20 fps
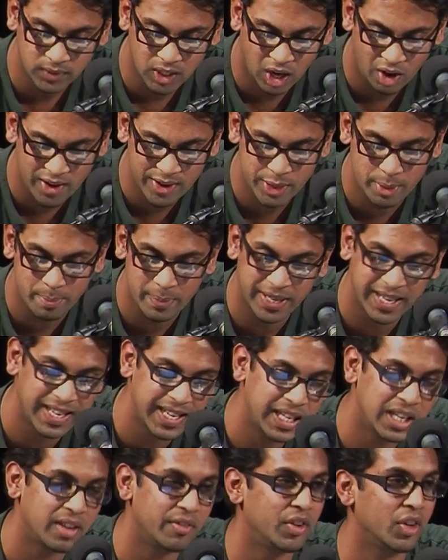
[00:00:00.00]
are at the
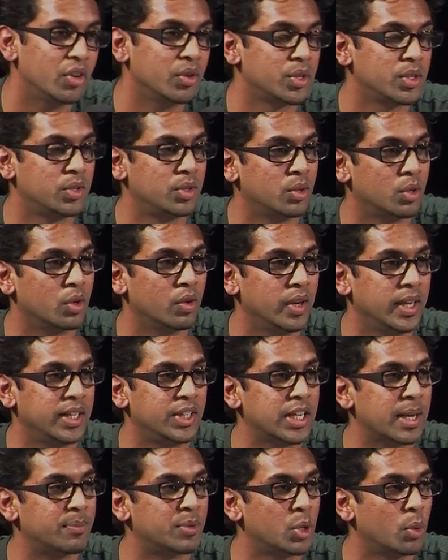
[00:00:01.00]
beginning of your story,
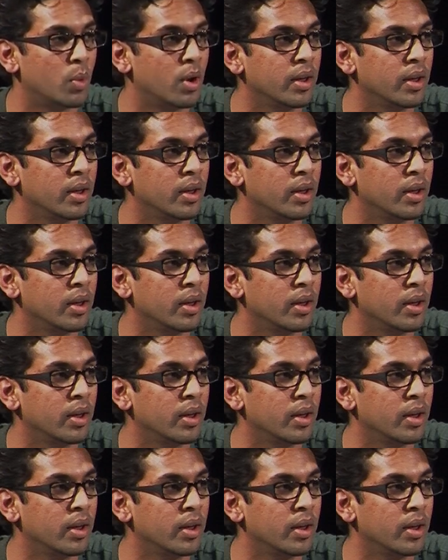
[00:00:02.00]
chapter